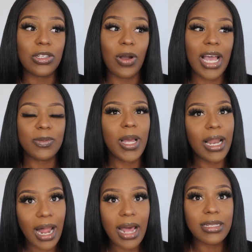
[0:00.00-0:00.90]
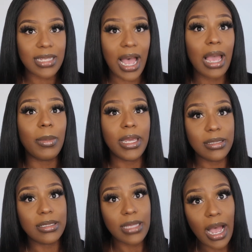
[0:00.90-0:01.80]
So I spent a lot of time
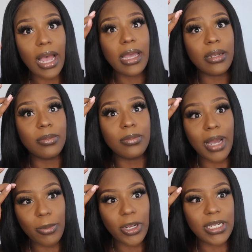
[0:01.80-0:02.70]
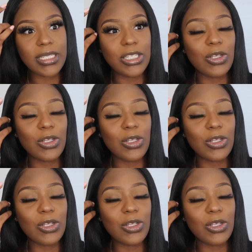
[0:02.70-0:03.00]
inside my pregnancy.